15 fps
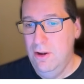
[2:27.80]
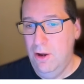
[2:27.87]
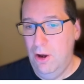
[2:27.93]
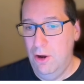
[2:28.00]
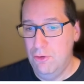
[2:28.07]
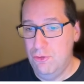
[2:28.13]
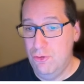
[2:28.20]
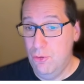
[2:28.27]

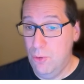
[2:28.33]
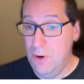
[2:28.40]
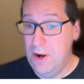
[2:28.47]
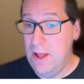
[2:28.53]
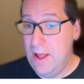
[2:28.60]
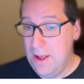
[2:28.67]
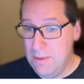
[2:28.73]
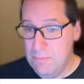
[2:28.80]
a
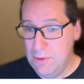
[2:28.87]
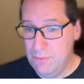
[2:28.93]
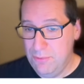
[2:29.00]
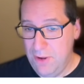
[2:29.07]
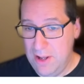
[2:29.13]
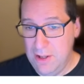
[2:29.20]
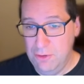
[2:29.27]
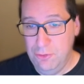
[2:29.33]
short amber
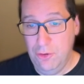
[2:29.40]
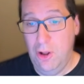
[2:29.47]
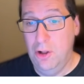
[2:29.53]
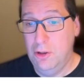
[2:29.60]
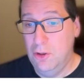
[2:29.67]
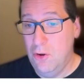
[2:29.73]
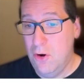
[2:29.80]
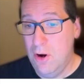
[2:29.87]
phase, a
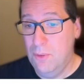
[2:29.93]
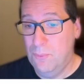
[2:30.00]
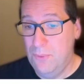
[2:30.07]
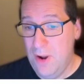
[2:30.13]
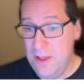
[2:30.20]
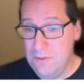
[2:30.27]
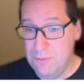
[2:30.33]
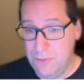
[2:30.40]
long
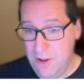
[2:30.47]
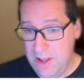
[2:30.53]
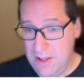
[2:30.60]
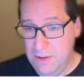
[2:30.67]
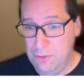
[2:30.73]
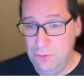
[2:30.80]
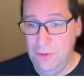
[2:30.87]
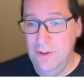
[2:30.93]
red
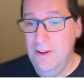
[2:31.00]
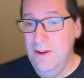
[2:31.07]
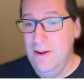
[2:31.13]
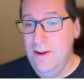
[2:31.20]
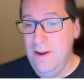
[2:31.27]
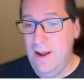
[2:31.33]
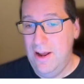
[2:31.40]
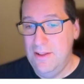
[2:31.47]
phase,
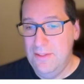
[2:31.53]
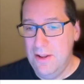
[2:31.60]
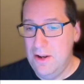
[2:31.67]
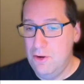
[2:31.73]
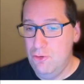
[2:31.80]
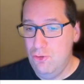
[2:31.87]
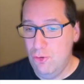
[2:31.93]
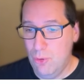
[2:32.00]
and then a
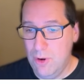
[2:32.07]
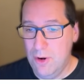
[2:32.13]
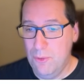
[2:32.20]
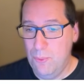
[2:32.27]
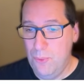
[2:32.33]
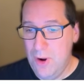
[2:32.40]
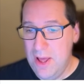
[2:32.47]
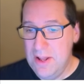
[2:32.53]
short
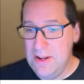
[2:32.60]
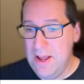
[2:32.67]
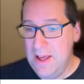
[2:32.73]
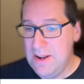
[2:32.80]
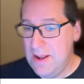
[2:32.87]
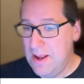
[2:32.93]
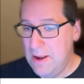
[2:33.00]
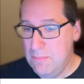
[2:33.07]
red
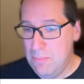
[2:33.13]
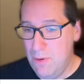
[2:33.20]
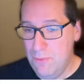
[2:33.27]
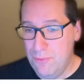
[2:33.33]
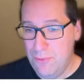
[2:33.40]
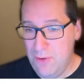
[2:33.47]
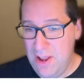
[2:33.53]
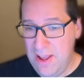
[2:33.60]
and amber
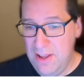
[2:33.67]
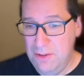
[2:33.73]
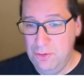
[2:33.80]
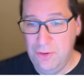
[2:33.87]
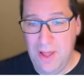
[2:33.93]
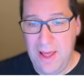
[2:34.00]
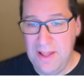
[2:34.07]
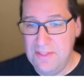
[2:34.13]

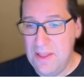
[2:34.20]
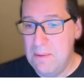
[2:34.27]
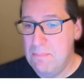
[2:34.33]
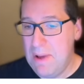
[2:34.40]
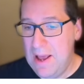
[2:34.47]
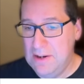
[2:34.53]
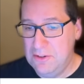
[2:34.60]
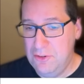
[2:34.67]
phase, and then
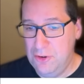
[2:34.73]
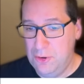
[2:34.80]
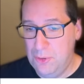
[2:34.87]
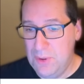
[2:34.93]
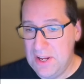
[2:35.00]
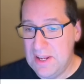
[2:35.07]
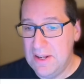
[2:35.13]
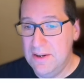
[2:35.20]
back to
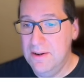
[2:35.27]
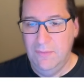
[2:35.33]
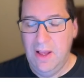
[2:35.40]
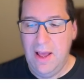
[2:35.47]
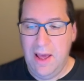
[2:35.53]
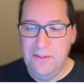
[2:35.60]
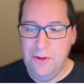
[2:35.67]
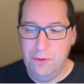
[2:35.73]
green.
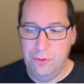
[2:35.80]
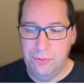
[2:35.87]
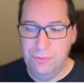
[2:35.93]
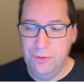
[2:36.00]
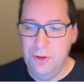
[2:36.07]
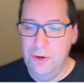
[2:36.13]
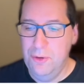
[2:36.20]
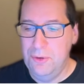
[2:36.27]
And there's a
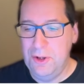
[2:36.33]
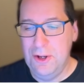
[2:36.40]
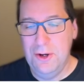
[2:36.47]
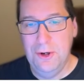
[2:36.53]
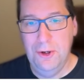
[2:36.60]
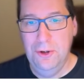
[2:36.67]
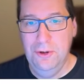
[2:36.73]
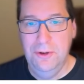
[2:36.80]
footnote
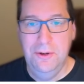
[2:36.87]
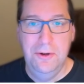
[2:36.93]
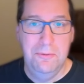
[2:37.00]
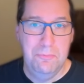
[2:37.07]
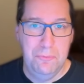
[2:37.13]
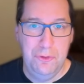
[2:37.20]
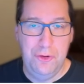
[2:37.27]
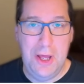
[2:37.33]
here
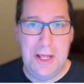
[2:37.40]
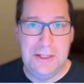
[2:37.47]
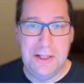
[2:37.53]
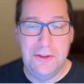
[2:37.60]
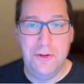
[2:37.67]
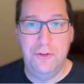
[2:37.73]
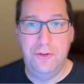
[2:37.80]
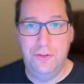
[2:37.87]
saying
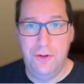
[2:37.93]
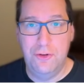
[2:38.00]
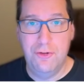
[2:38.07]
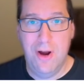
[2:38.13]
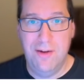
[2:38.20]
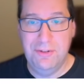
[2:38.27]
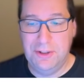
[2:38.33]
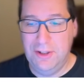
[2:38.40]
that this is the
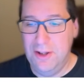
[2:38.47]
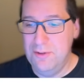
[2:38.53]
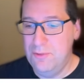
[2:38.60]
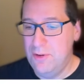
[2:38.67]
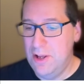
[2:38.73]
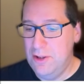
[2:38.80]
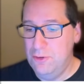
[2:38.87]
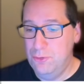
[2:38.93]
traffic light
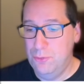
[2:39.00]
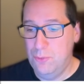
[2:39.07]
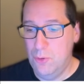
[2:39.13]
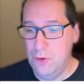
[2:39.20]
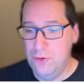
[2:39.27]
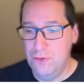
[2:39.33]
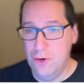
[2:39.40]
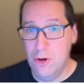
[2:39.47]
phase
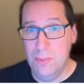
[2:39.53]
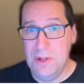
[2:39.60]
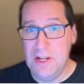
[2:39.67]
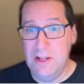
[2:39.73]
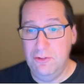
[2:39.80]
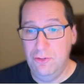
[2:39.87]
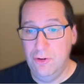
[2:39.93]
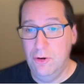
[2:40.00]
for
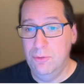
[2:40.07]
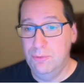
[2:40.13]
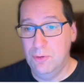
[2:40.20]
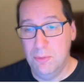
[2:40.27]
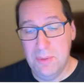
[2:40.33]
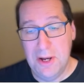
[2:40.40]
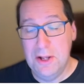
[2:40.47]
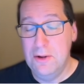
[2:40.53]
Germany. So for
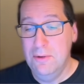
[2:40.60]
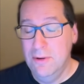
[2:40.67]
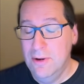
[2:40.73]
my